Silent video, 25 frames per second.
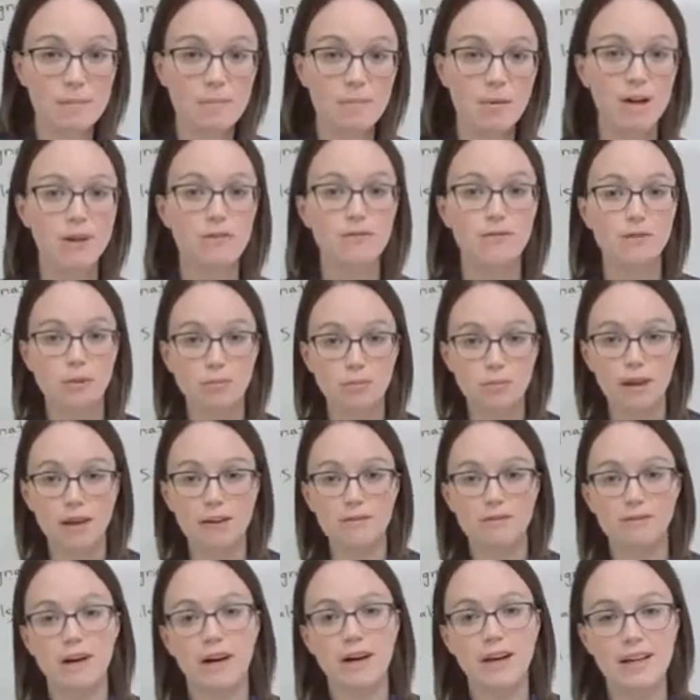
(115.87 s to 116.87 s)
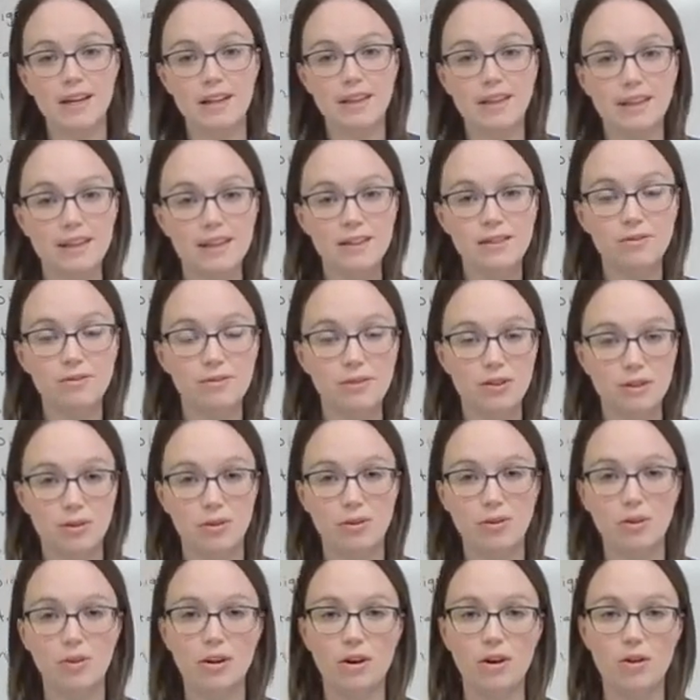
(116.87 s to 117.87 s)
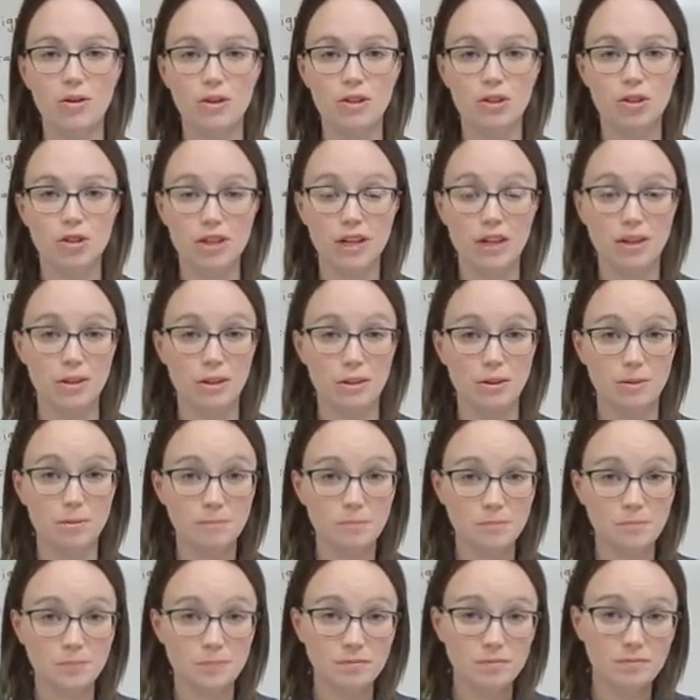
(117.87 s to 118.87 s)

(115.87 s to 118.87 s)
But if you play violin, viola, or cello,